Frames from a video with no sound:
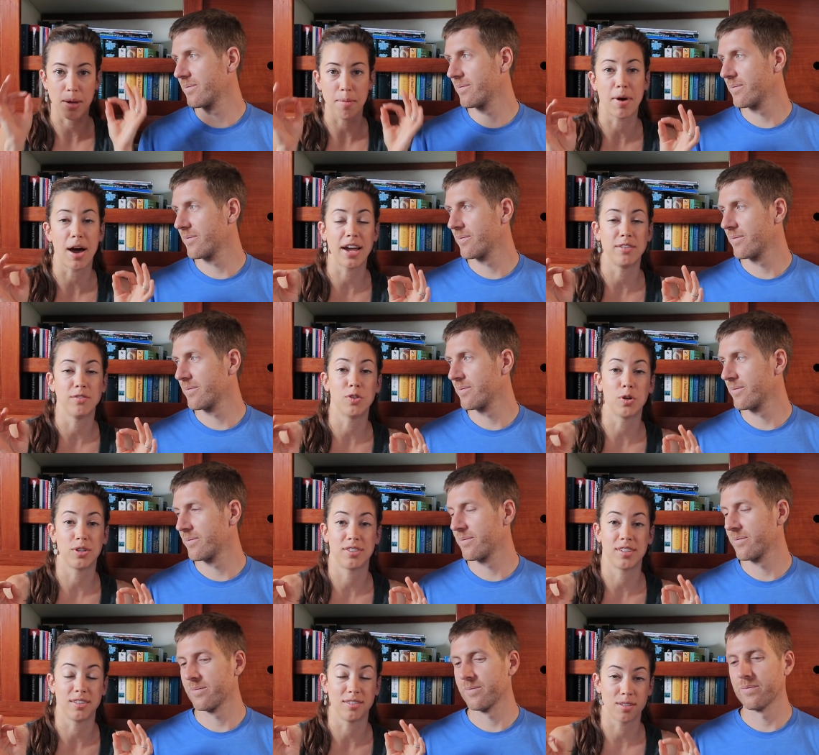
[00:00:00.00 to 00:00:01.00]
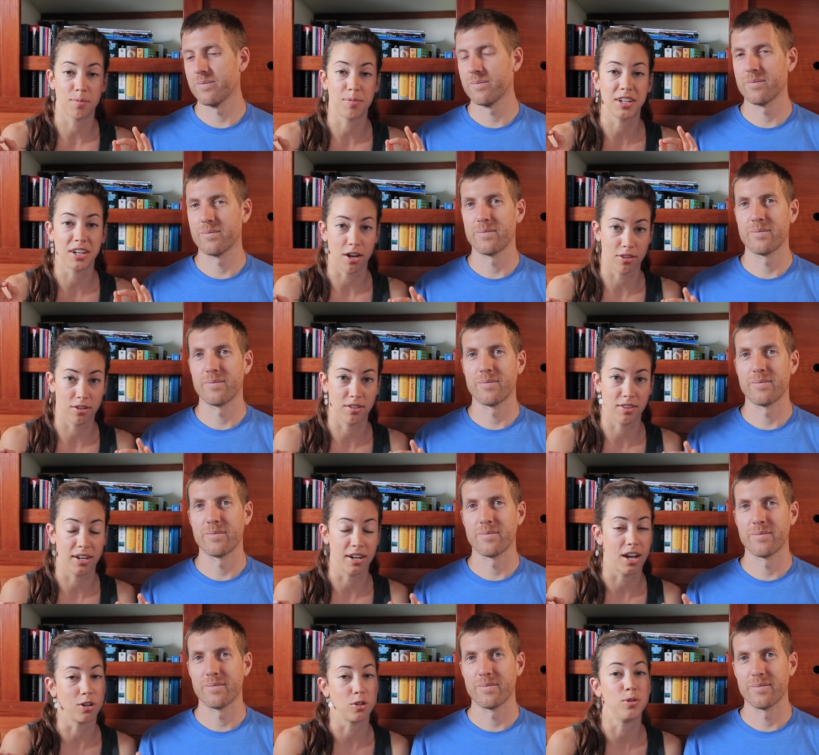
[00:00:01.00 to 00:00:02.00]
Speaker 1: my mind focus on something other
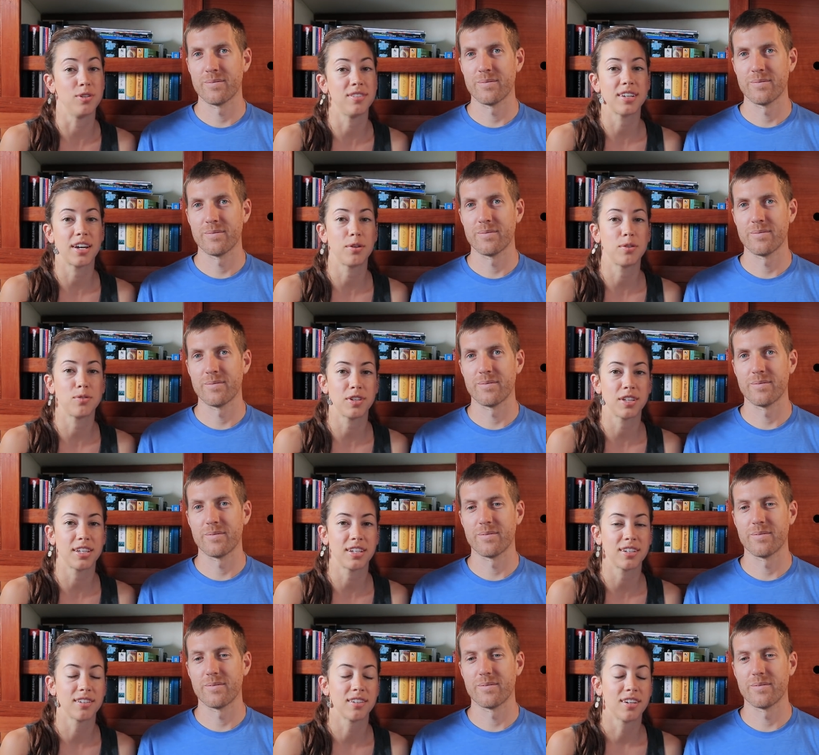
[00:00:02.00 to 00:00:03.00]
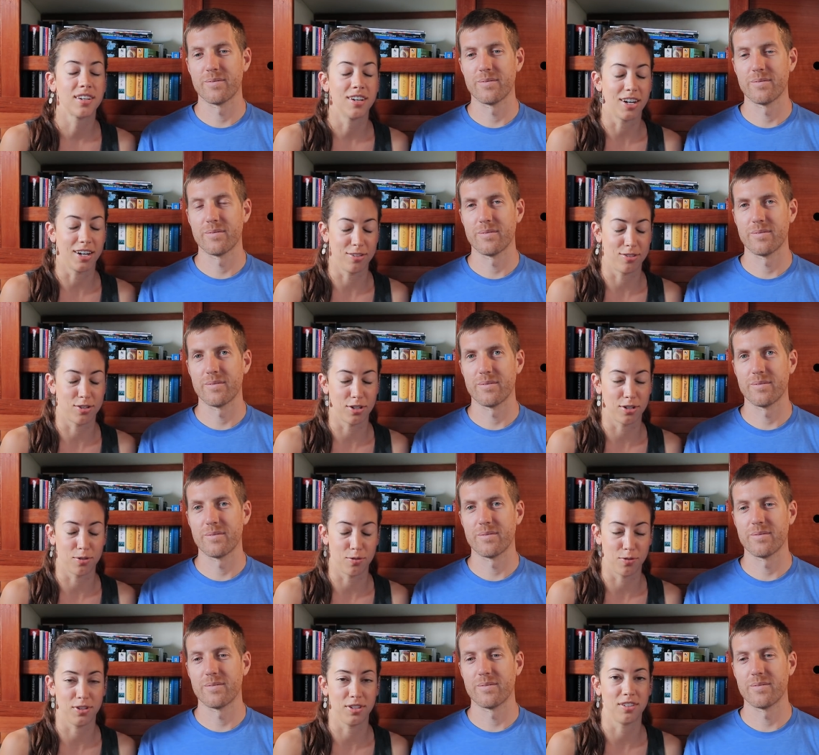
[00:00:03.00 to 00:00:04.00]
than how queasy I was feeling, I started
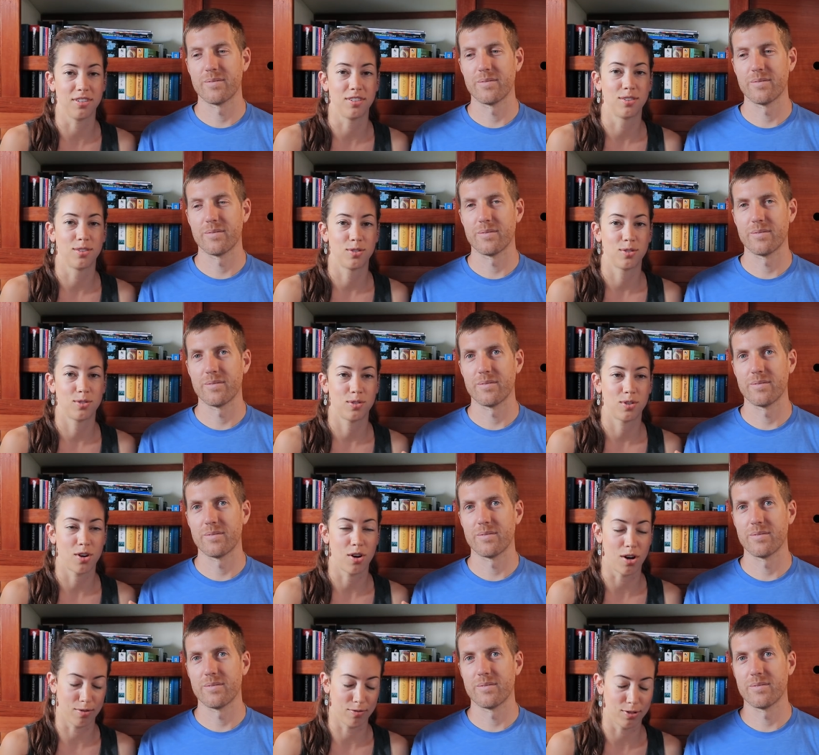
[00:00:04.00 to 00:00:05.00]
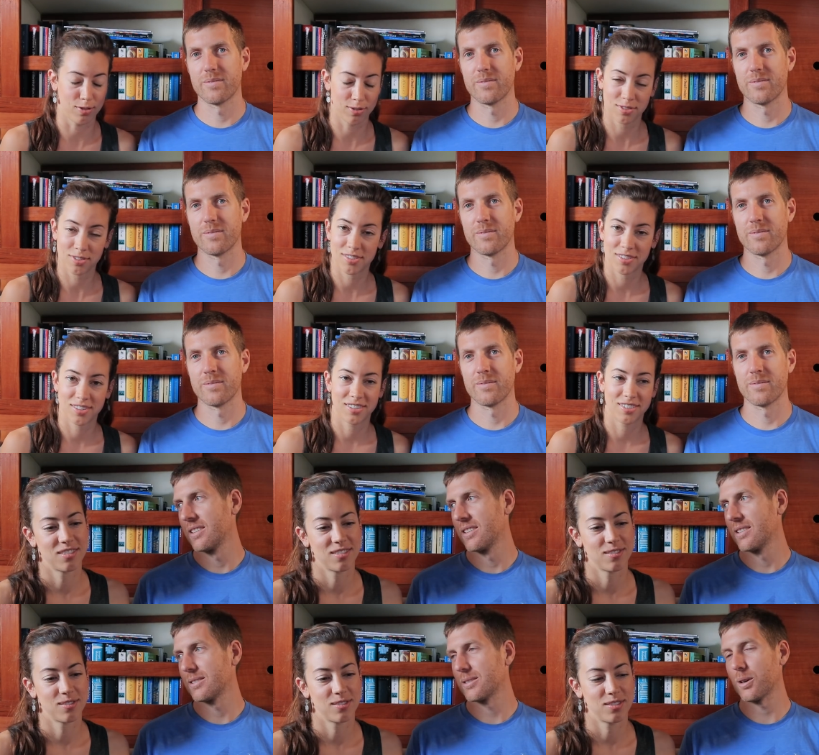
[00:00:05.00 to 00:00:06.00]
to feel awful.
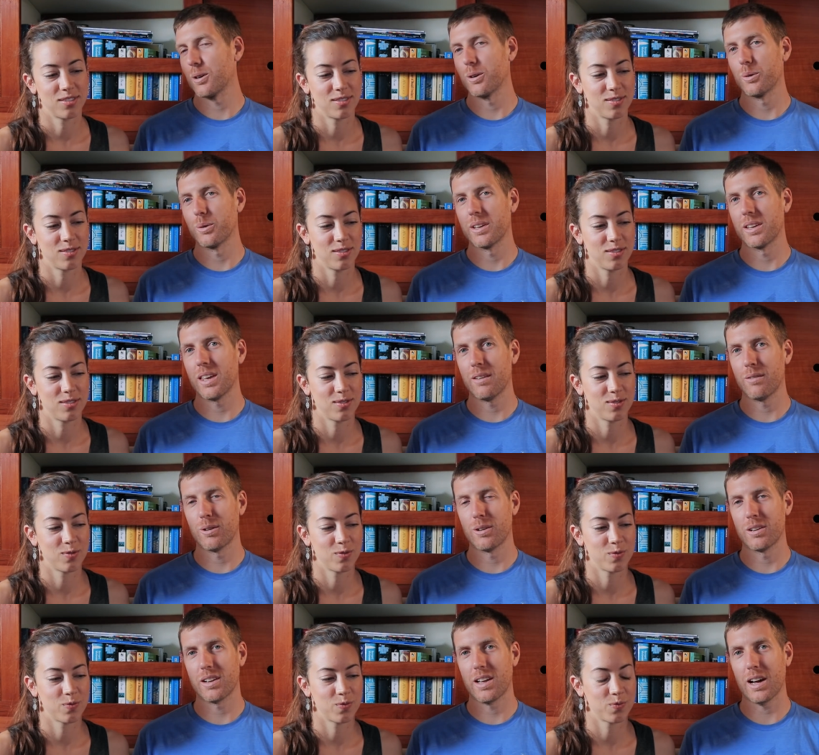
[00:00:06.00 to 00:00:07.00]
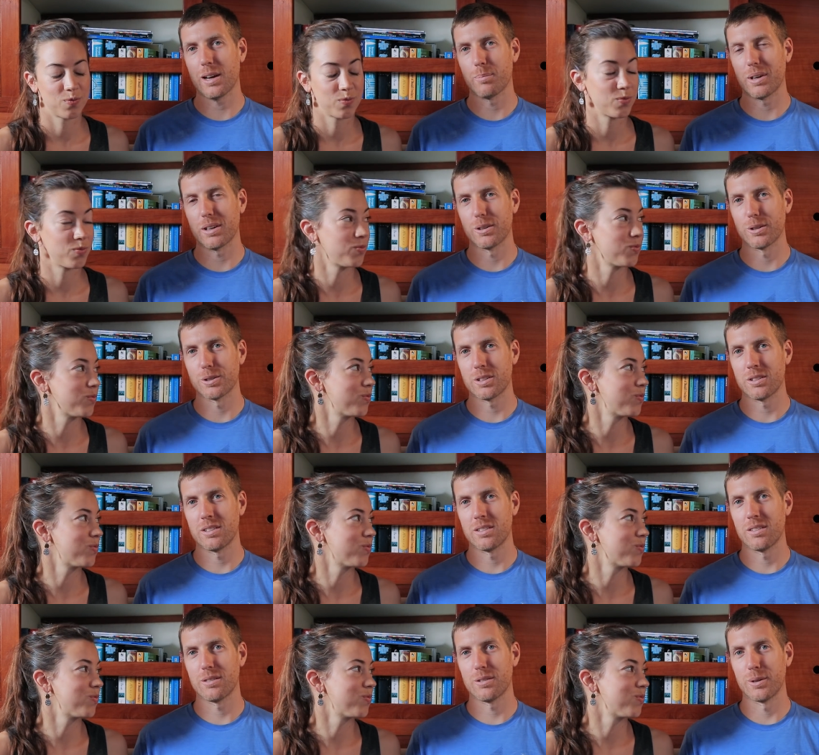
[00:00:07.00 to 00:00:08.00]
Speaker 2: So we gave her a cockpit cushion
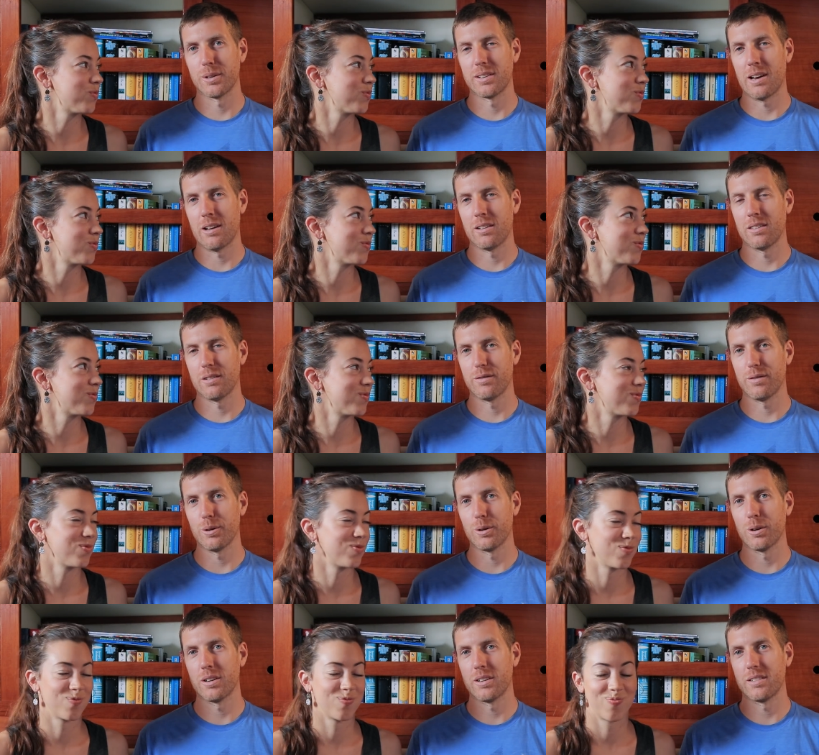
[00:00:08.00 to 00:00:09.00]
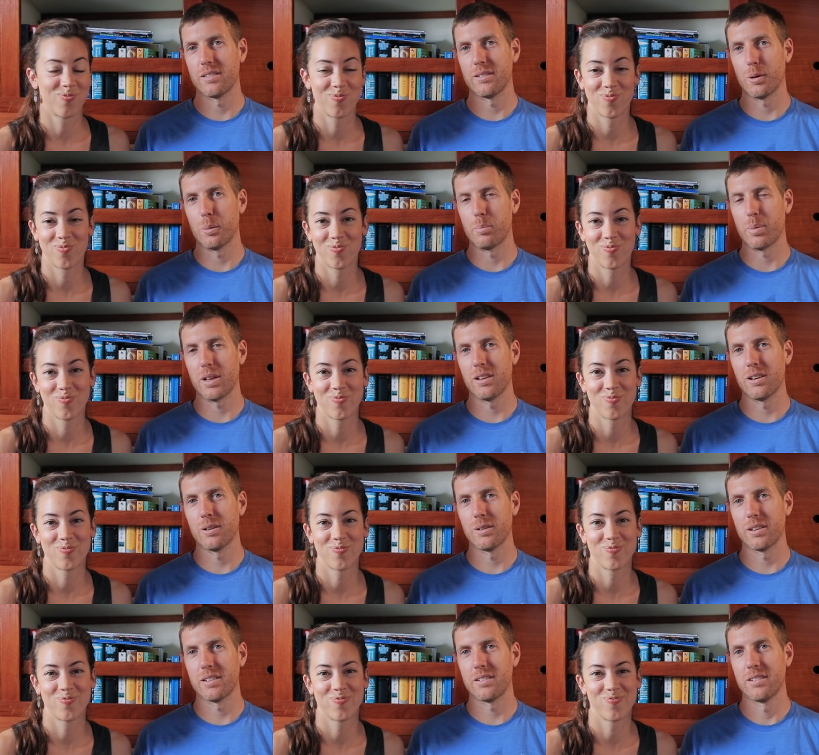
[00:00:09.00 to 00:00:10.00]
and threw it down on the floor and a
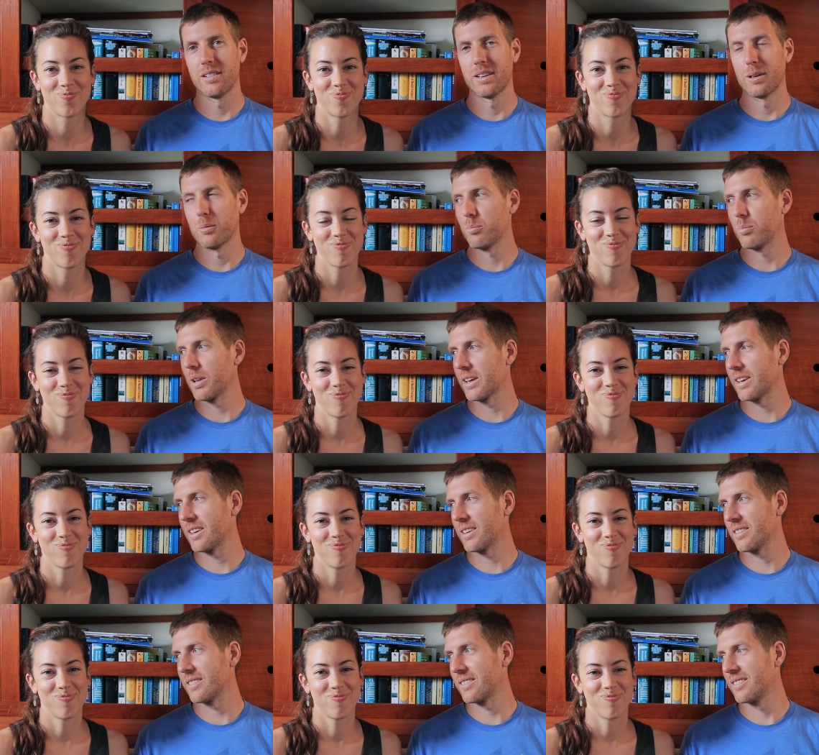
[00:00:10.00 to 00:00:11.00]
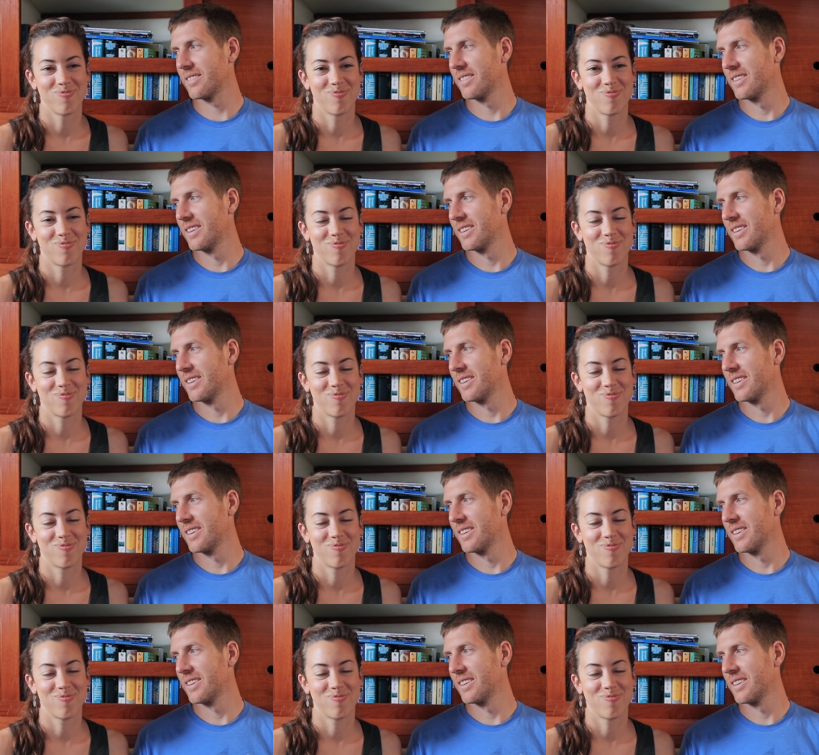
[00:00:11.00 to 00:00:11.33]
pillow and blanket and...